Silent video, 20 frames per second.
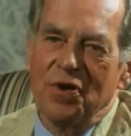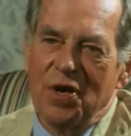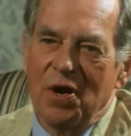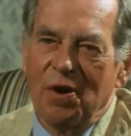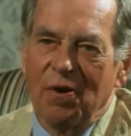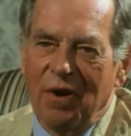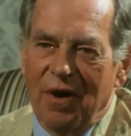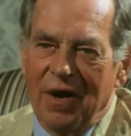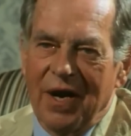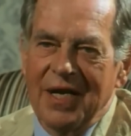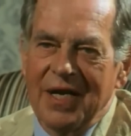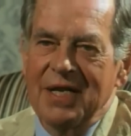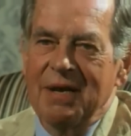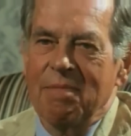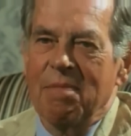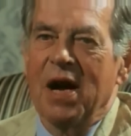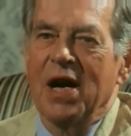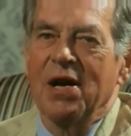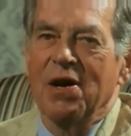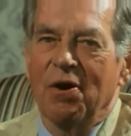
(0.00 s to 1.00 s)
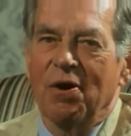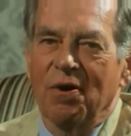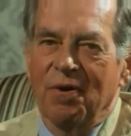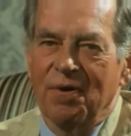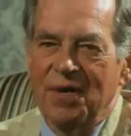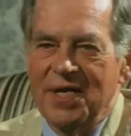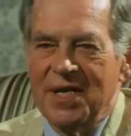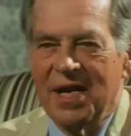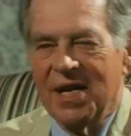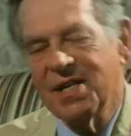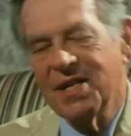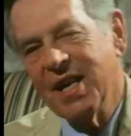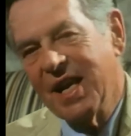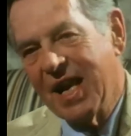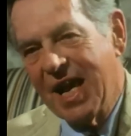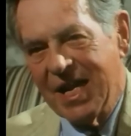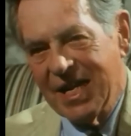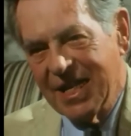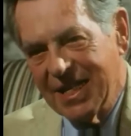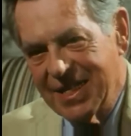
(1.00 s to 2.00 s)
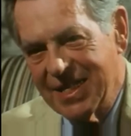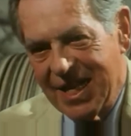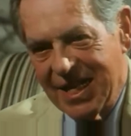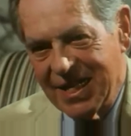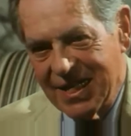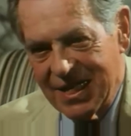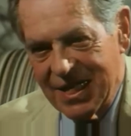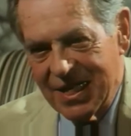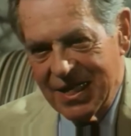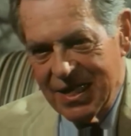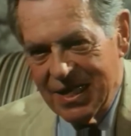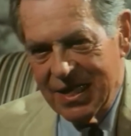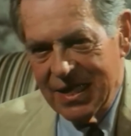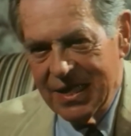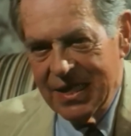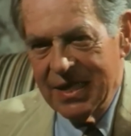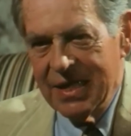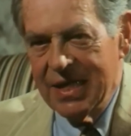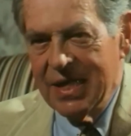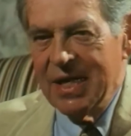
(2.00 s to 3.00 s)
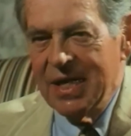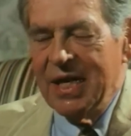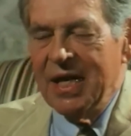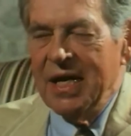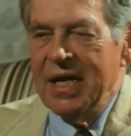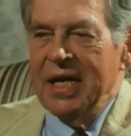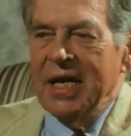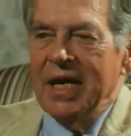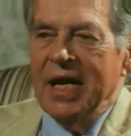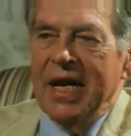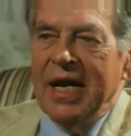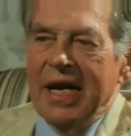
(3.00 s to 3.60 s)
The same sort of values illustrated in Joseph Campbell's Monomyth,